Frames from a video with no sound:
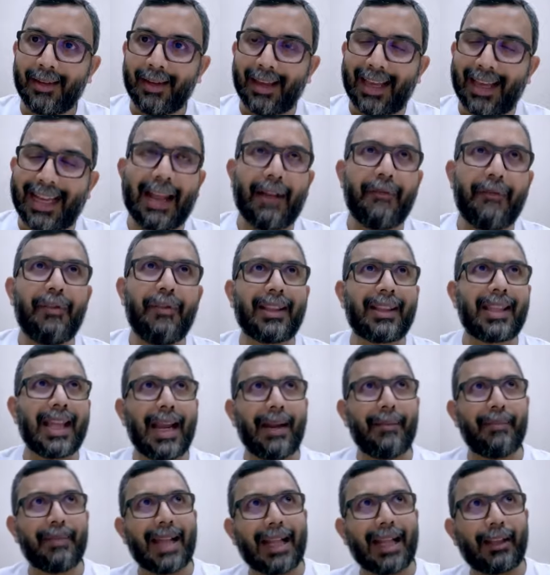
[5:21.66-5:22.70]
And every
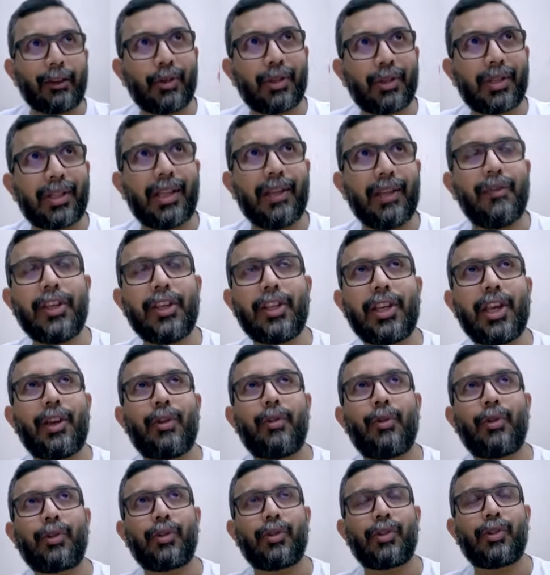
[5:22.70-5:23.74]
time Dato Sri Vijay
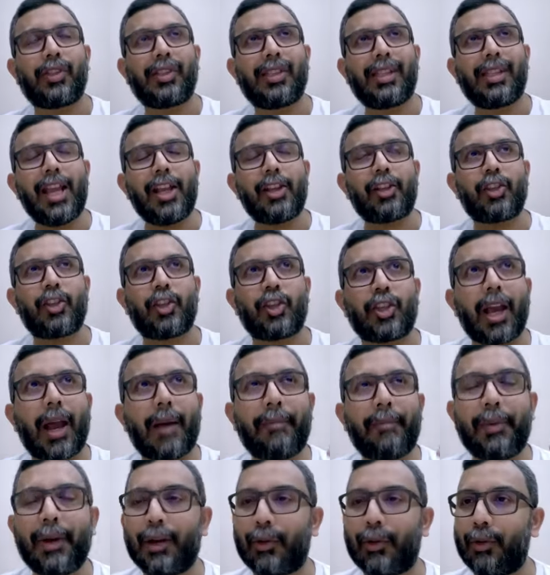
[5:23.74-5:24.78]
goes on stage,
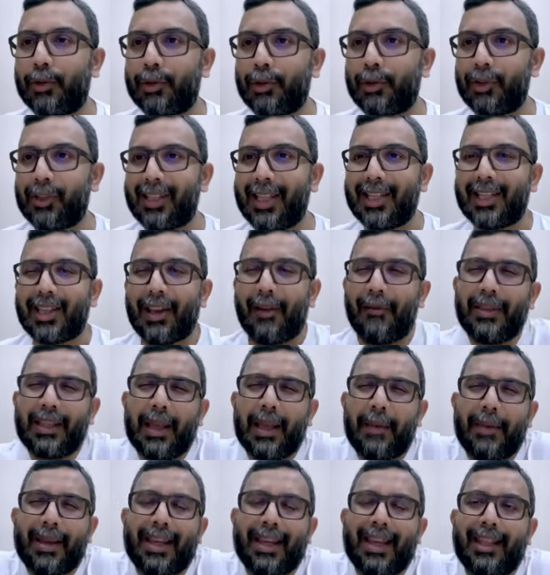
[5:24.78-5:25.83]
Japa goes on stage, every
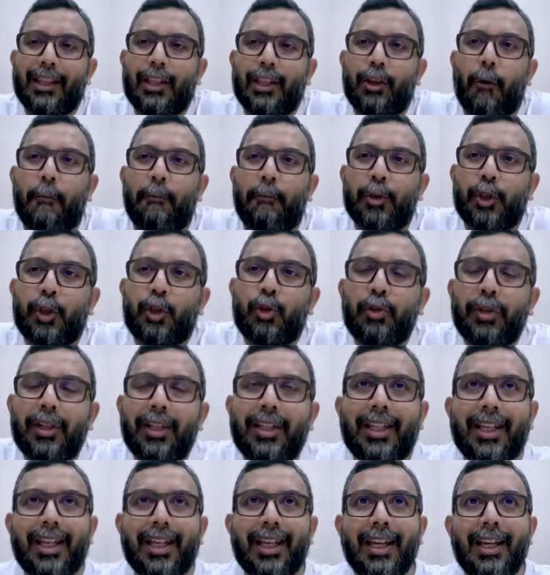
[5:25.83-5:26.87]
time I get the
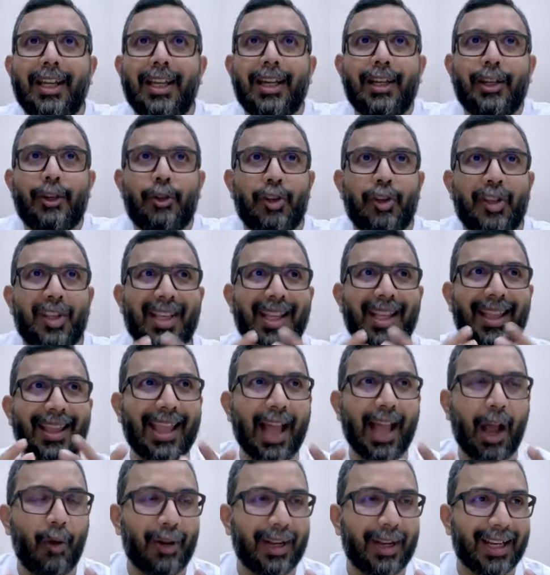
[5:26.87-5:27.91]
opportunity to sit
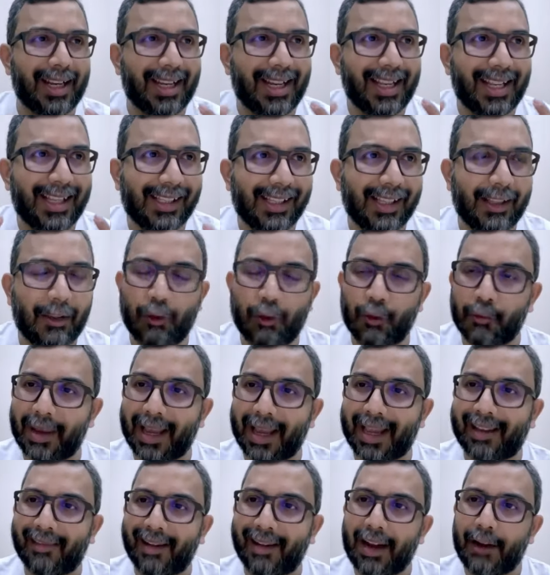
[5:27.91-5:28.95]
down and listen to my
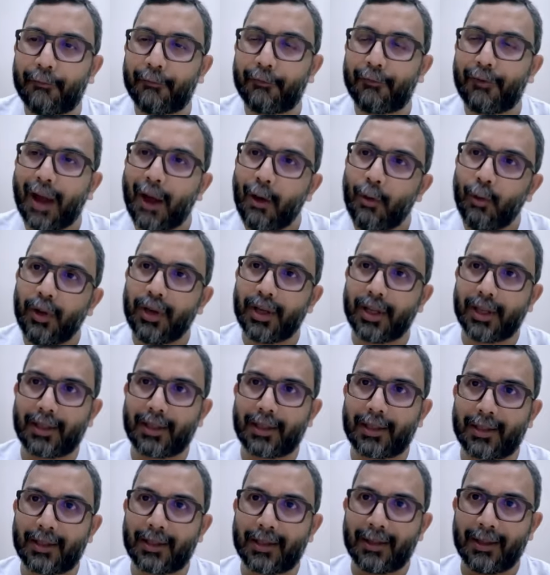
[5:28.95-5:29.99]
great
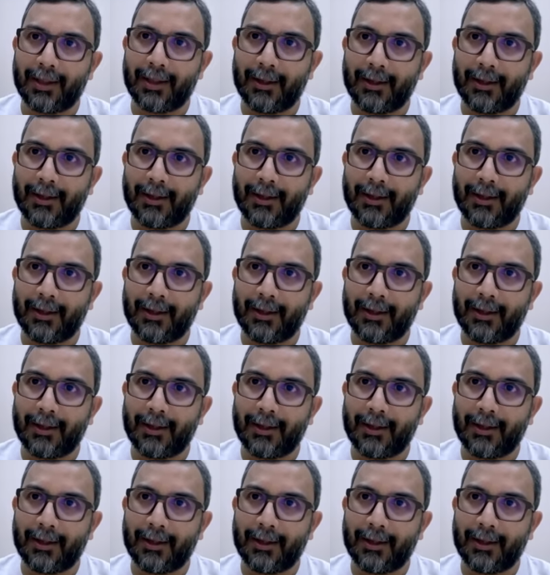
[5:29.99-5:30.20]
founders,